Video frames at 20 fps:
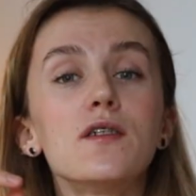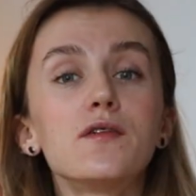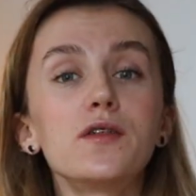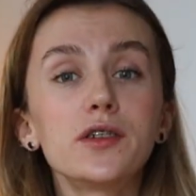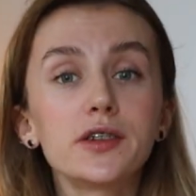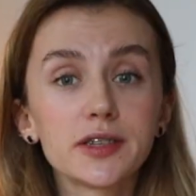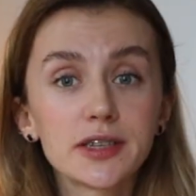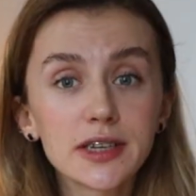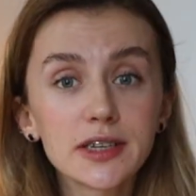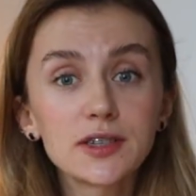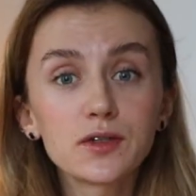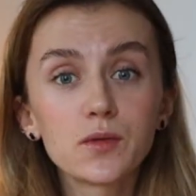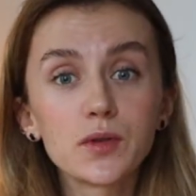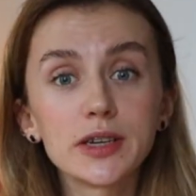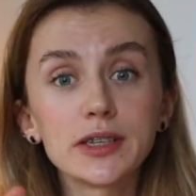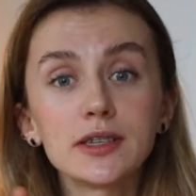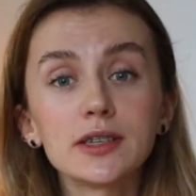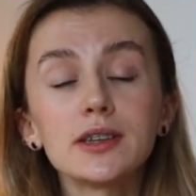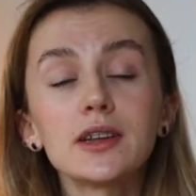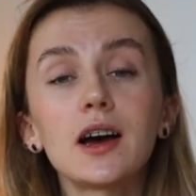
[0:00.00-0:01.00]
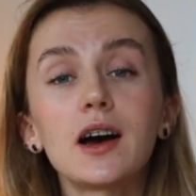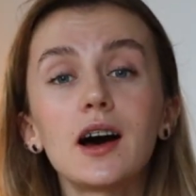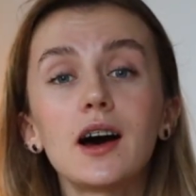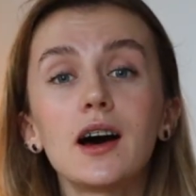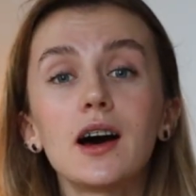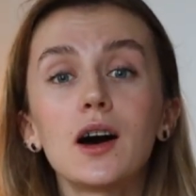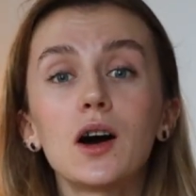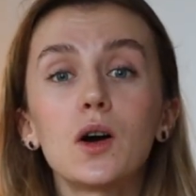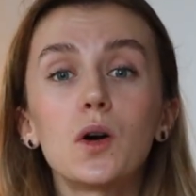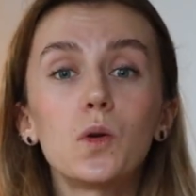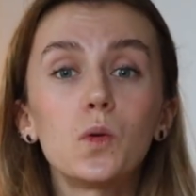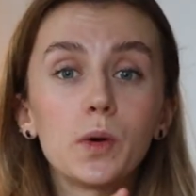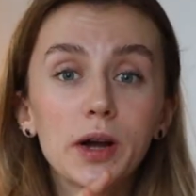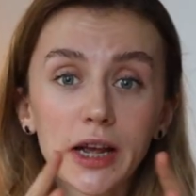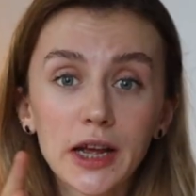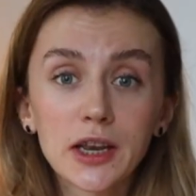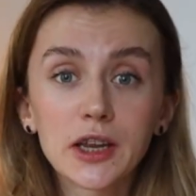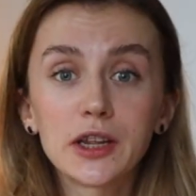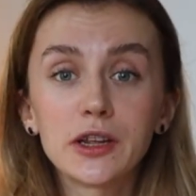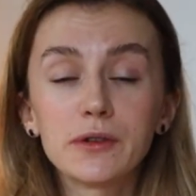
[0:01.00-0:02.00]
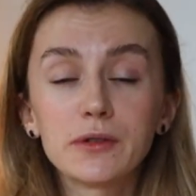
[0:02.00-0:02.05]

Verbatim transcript: For this reason, uh, we can